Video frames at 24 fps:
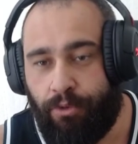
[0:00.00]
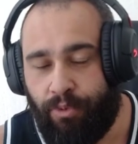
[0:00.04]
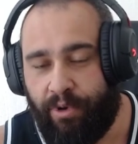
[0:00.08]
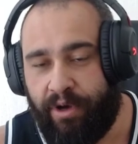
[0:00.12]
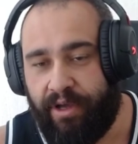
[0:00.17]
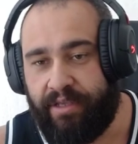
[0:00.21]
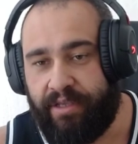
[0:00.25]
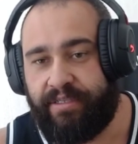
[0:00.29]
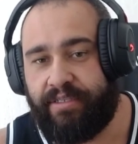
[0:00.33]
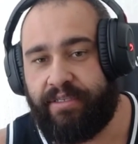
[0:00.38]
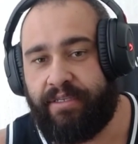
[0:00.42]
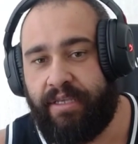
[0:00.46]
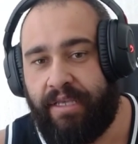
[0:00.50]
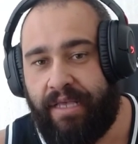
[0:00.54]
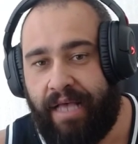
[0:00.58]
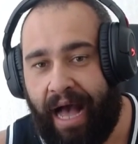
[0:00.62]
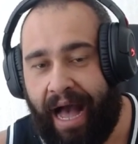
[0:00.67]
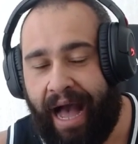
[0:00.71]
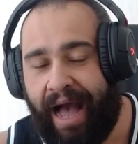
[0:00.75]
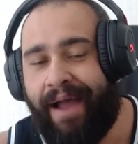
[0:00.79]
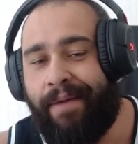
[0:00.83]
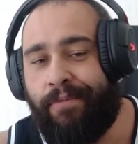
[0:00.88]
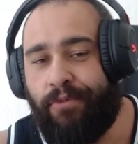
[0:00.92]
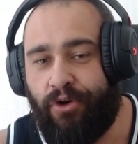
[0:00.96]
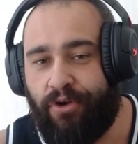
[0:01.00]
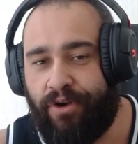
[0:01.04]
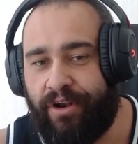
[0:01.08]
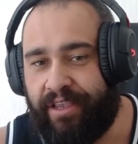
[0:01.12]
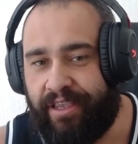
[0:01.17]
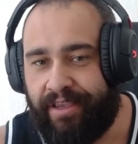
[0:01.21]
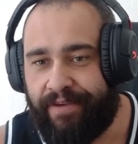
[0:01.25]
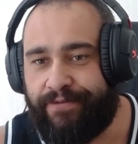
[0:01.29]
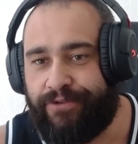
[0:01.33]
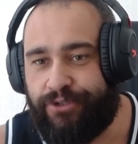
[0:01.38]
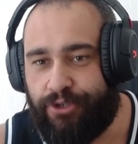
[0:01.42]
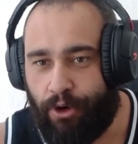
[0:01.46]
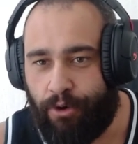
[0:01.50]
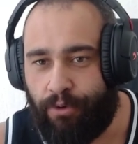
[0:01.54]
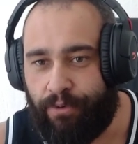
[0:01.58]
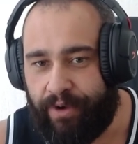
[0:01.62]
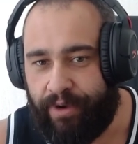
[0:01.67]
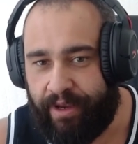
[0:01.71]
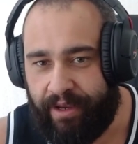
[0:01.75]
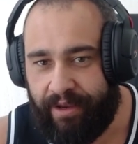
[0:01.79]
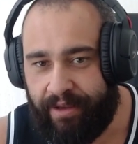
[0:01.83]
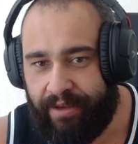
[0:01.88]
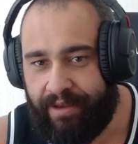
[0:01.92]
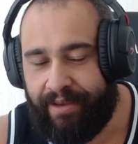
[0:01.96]
was, I'm going to give
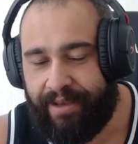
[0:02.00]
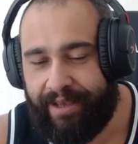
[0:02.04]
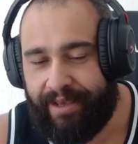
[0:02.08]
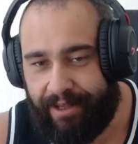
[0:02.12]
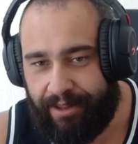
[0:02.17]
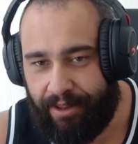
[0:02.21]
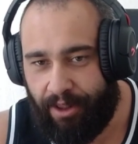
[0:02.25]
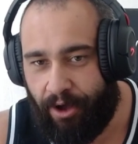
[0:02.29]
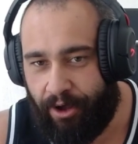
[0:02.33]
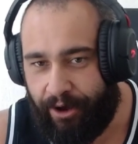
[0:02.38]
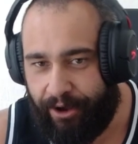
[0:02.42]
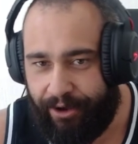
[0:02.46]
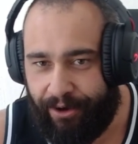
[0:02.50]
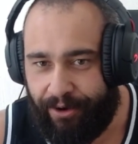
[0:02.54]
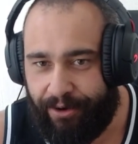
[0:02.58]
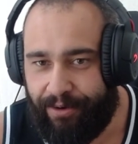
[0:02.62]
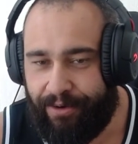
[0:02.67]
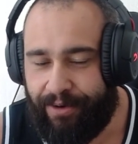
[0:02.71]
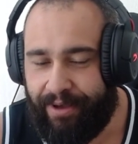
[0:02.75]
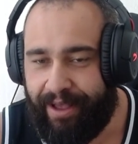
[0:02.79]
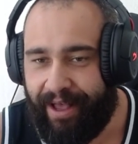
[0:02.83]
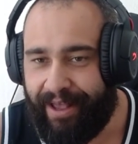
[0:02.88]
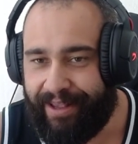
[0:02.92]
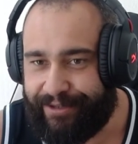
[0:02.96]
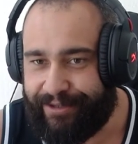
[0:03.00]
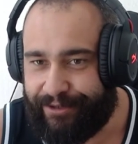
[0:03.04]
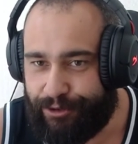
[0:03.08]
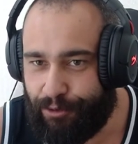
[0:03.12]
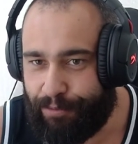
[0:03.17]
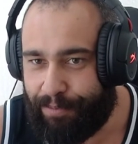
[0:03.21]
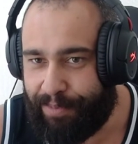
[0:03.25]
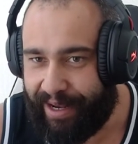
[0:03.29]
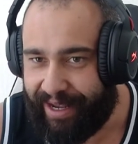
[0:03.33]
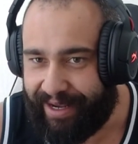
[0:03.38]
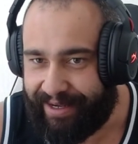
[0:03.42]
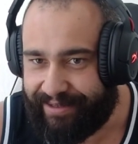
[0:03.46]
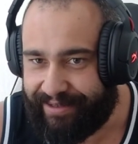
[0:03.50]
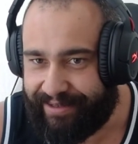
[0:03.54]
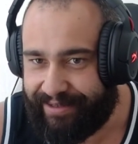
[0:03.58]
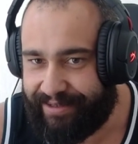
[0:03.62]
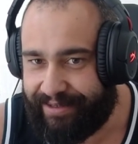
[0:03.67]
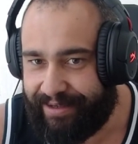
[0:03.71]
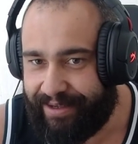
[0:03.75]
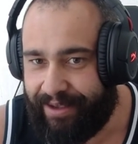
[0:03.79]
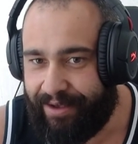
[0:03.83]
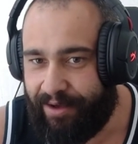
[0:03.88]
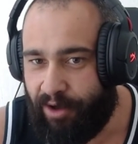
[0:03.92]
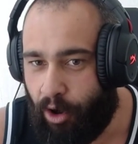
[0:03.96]
Tony, Claudio, a suplex
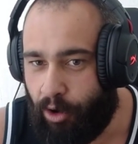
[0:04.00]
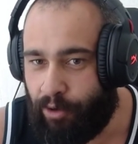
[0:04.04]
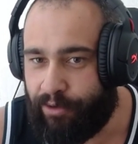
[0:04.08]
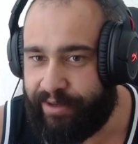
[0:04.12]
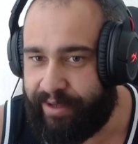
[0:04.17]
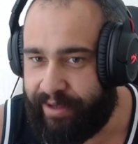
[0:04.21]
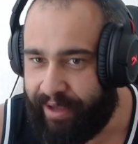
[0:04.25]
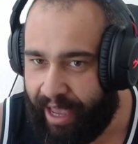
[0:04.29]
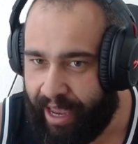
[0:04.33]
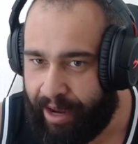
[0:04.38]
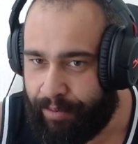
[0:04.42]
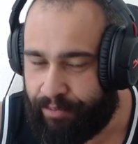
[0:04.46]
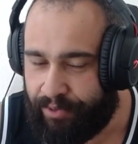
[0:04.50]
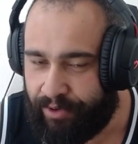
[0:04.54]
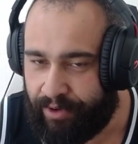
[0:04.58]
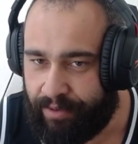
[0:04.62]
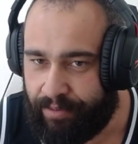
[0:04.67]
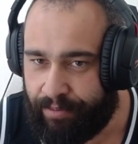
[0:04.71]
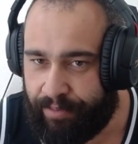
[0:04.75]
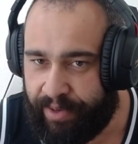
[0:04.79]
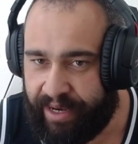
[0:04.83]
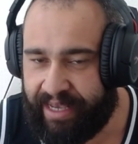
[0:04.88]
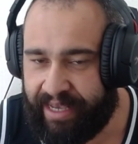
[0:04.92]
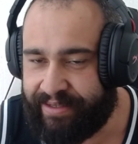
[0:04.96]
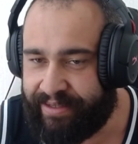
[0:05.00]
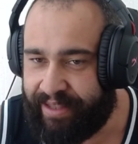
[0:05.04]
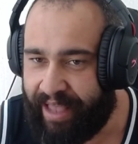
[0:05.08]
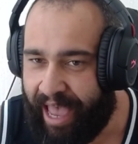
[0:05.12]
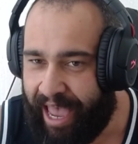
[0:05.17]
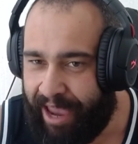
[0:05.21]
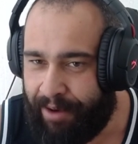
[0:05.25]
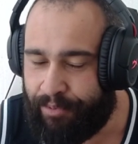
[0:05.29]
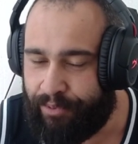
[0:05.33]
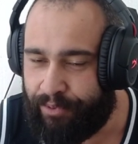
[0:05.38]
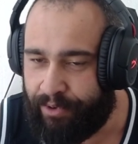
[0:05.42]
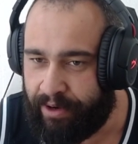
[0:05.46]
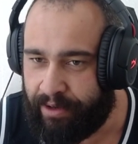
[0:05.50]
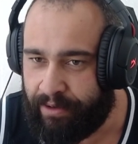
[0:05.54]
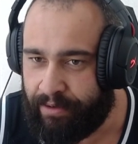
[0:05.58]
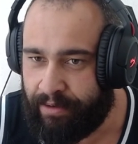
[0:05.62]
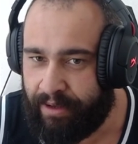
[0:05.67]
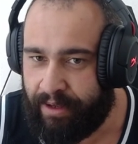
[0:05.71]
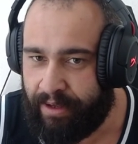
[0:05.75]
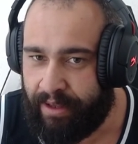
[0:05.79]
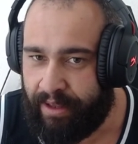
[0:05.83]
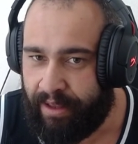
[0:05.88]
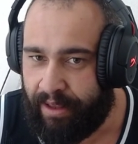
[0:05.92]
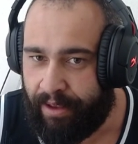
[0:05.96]
on the apron because the apron
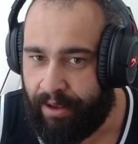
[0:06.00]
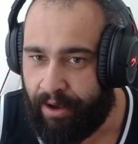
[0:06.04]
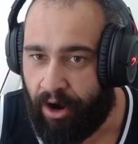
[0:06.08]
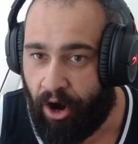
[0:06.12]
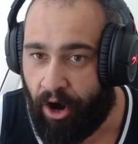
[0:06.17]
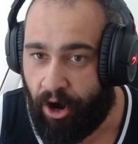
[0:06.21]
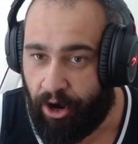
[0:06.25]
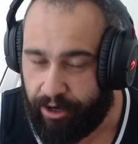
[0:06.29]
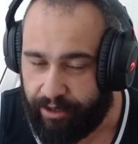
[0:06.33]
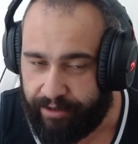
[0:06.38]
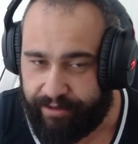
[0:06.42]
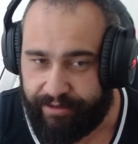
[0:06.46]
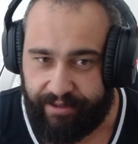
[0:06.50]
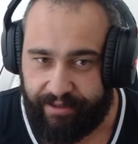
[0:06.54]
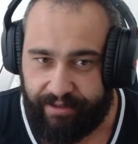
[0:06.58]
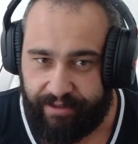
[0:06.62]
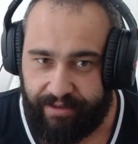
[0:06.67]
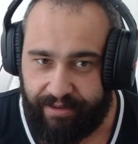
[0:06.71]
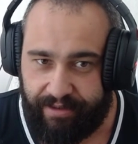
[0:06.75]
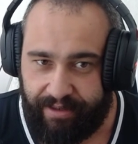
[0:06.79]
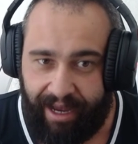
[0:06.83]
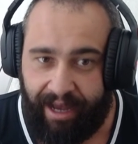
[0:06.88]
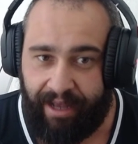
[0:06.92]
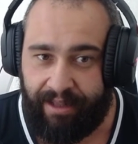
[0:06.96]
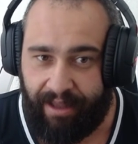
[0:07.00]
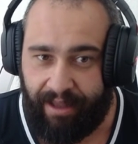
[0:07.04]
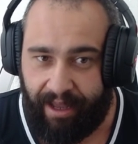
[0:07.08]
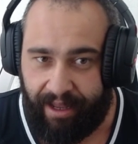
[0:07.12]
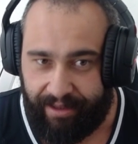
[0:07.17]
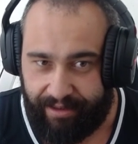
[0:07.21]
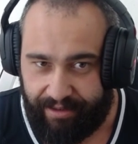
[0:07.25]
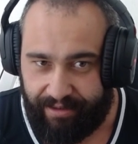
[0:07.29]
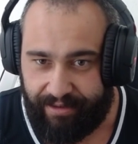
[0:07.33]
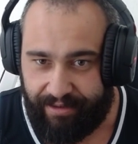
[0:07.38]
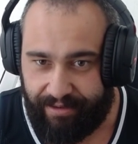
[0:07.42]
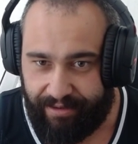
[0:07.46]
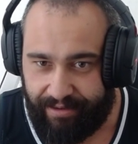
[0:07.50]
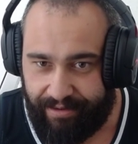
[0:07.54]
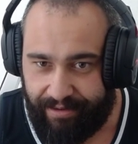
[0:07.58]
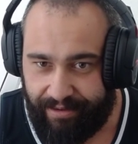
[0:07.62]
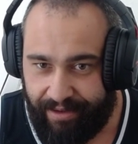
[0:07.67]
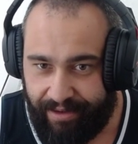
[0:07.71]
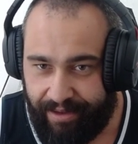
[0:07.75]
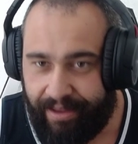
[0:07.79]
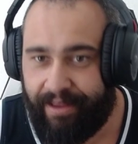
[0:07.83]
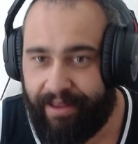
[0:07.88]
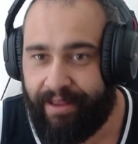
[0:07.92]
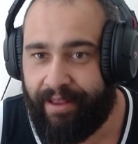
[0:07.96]
hurts a lot.
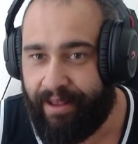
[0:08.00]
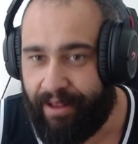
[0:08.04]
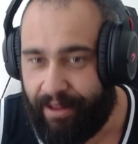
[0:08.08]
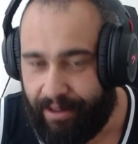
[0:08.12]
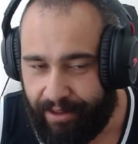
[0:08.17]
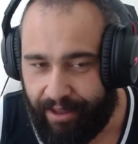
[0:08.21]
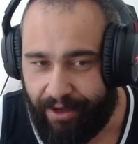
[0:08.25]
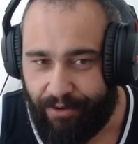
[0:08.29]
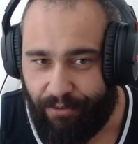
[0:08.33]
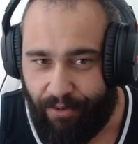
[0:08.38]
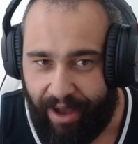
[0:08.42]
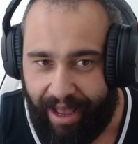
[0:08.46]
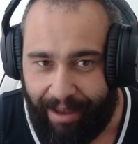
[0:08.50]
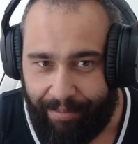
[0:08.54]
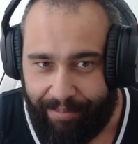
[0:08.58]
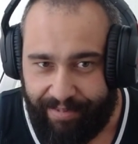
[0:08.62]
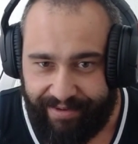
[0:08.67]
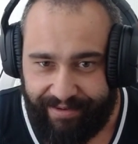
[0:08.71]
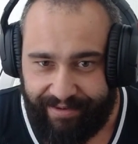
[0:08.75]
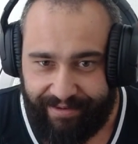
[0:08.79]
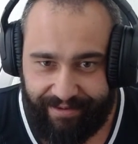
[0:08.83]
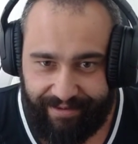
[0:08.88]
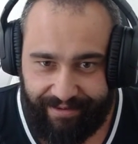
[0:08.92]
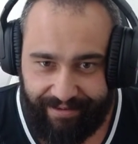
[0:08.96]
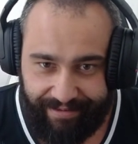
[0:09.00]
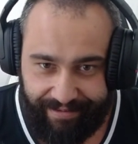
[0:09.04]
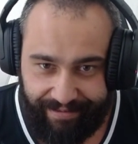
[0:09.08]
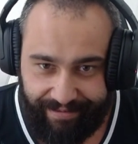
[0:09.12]
Look what happens.